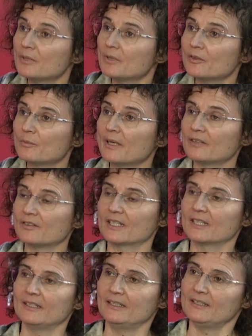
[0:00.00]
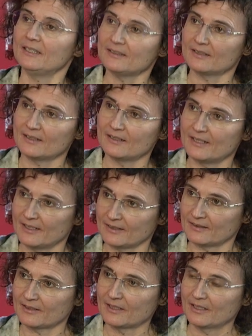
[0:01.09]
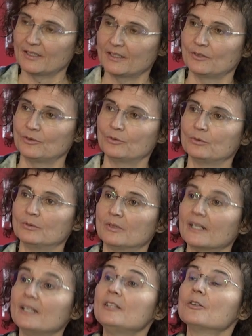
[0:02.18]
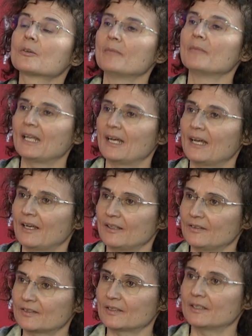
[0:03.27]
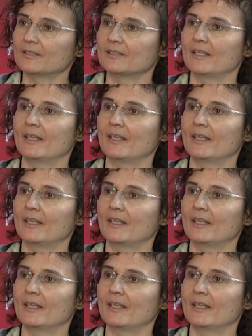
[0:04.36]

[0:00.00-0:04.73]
And so this process can happen in a very efficient way, in a very global way,